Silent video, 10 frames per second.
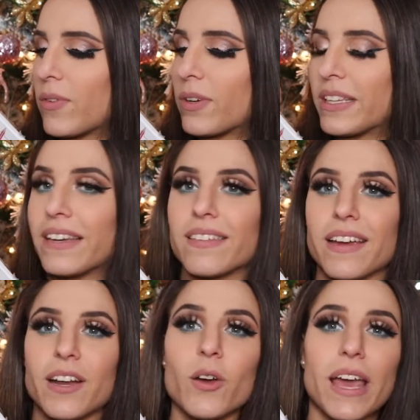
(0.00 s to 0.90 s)
get really
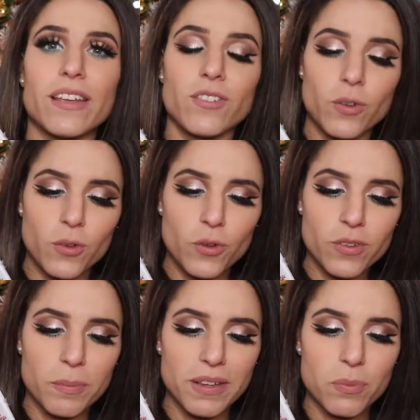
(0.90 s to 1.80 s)
excited. Okay, so
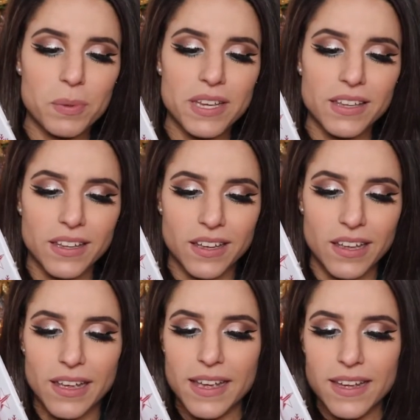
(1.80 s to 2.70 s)
those must be
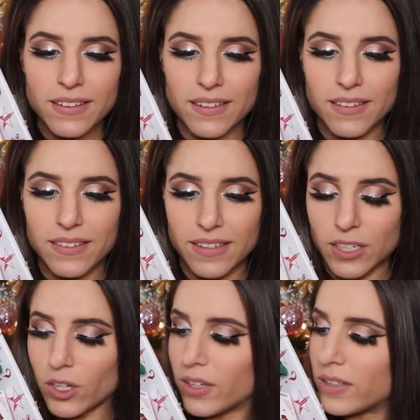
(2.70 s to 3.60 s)
the
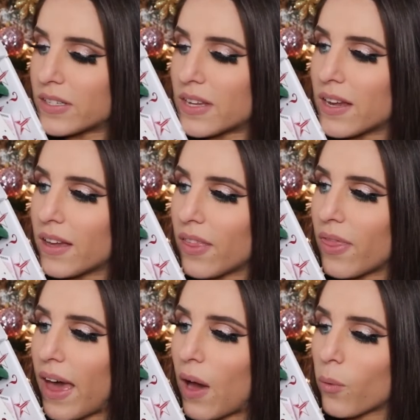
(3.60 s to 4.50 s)
stickers
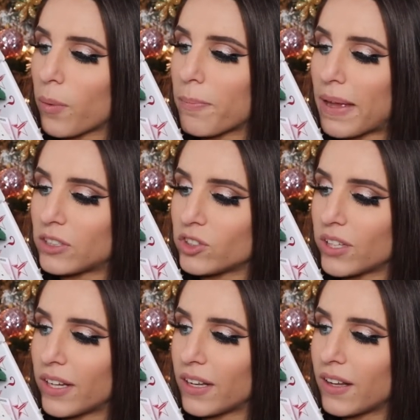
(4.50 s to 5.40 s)
that were
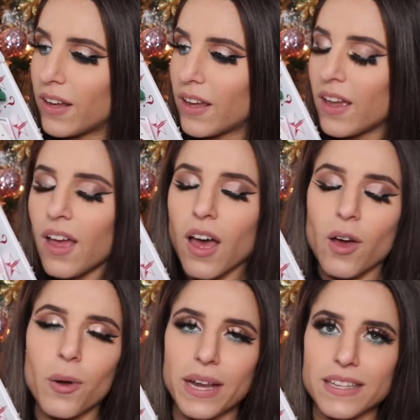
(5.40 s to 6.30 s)
mentioned.
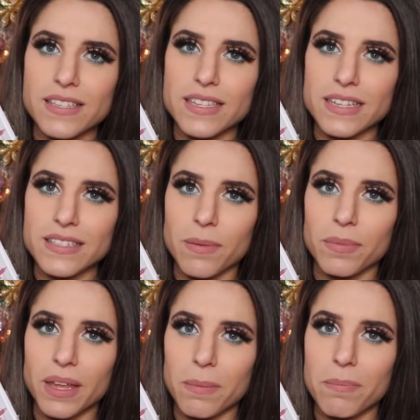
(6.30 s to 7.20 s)
Oh, I see
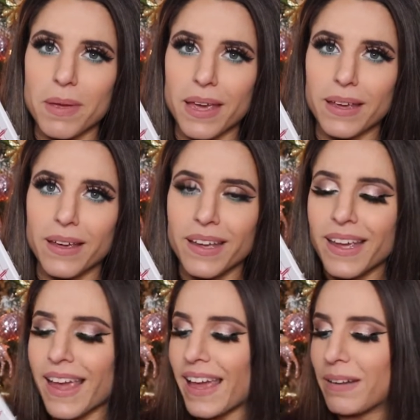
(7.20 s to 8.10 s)
something big
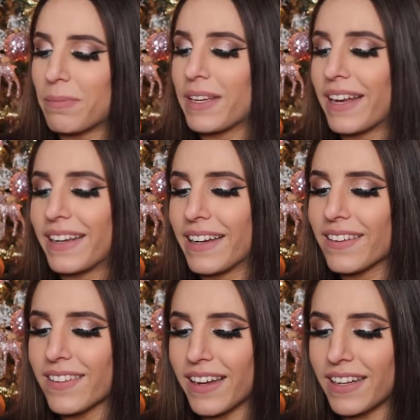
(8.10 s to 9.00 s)
and I'm getting
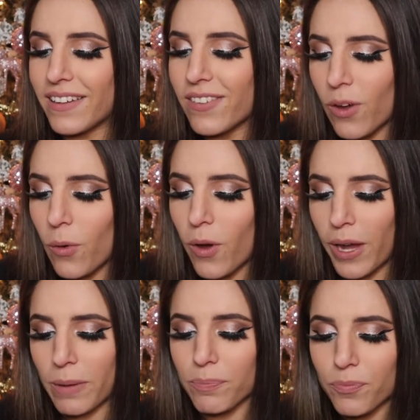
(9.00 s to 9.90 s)
excited. So,
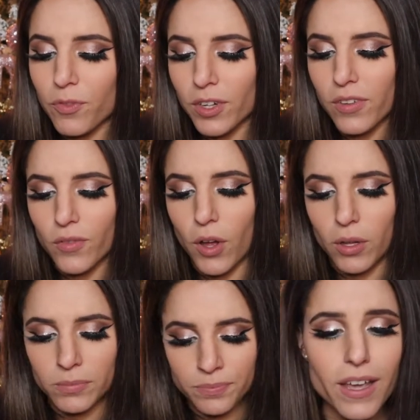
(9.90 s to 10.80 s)
okay, first of
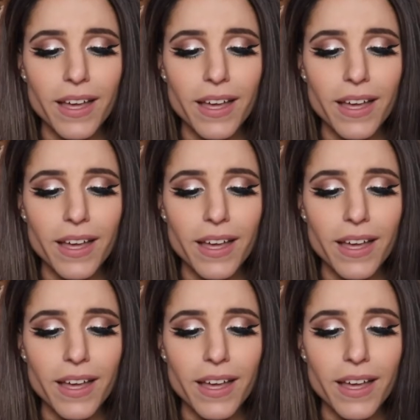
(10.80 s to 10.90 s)
all,